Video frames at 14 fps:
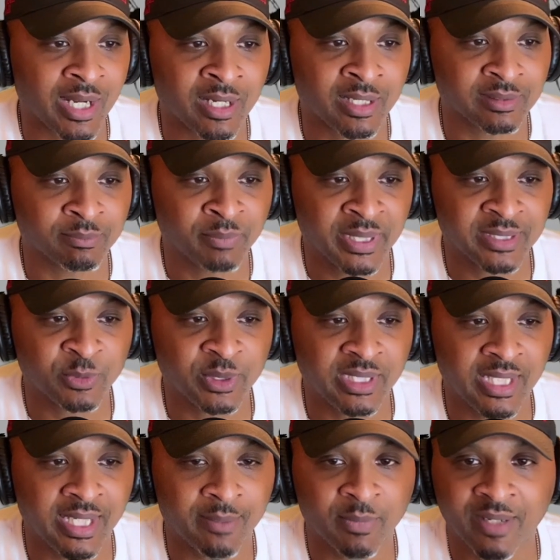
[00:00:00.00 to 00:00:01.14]
best we
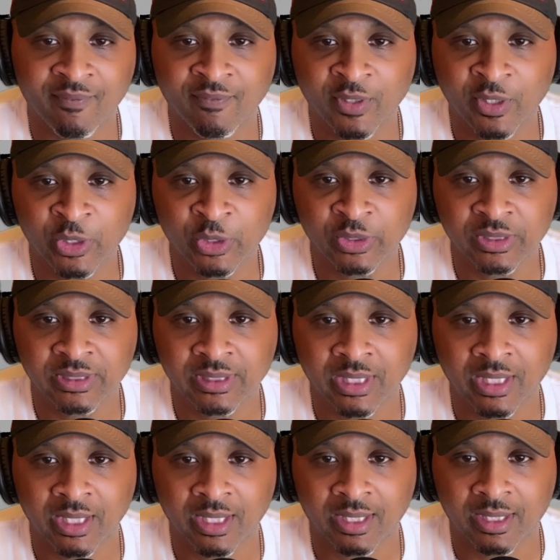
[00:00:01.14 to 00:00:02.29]
can. My first
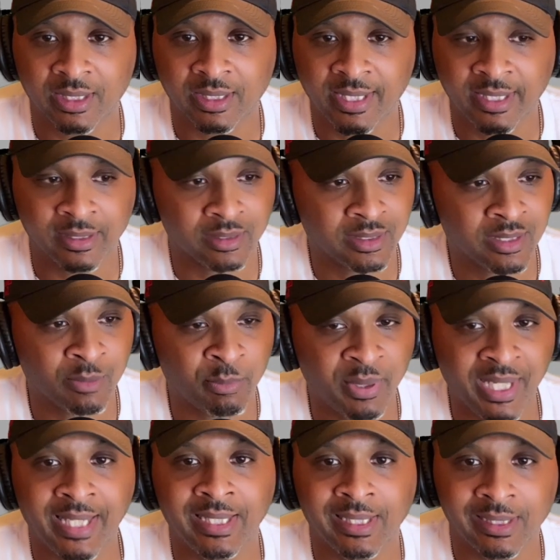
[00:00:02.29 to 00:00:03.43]

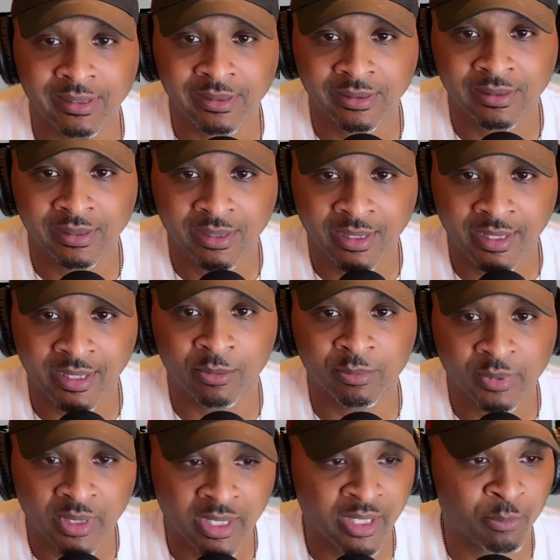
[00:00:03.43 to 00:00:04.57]
companion
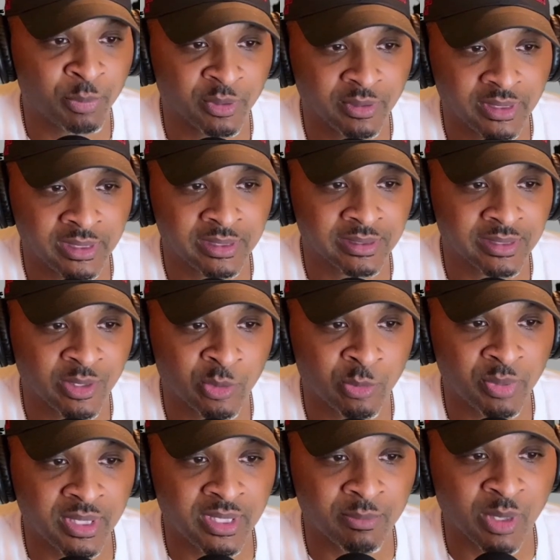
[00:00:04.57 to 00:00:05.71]
helper is gonna
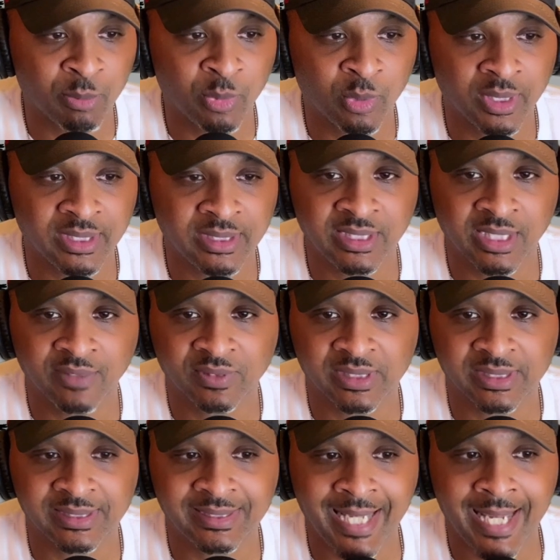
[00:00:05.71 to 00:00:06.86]
be my boy Jeff, the
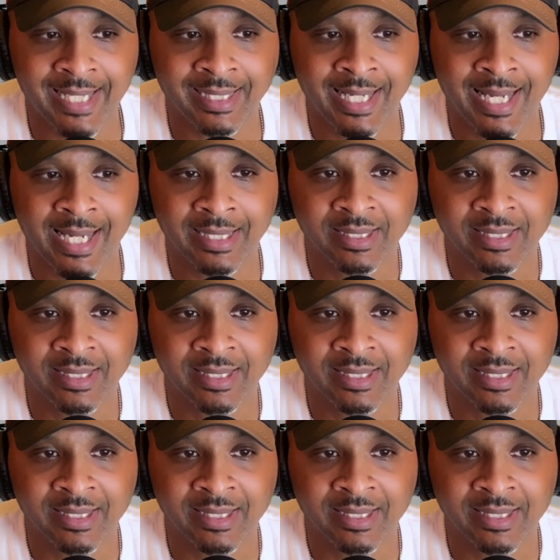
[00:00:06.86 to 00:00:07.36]
stat guy.